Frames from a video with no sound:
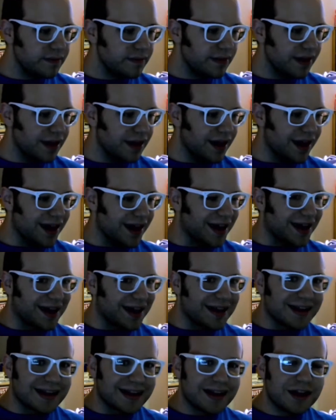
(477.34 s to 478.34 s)

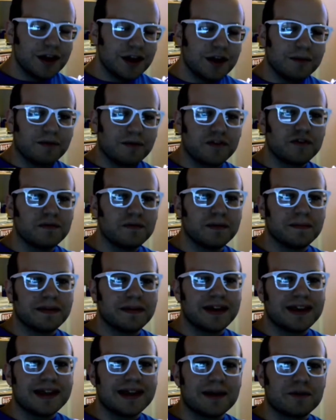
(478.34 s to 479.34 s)
and
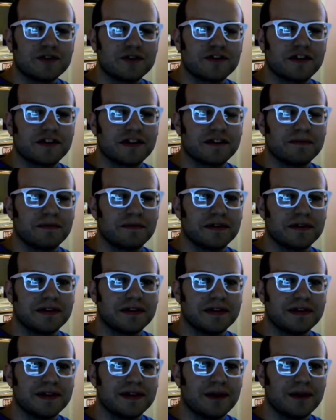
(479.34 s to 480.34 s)
presumably they were
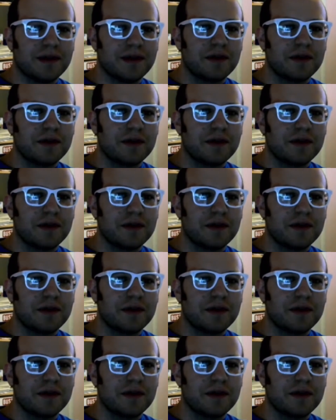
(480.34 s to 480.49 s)
transported. I was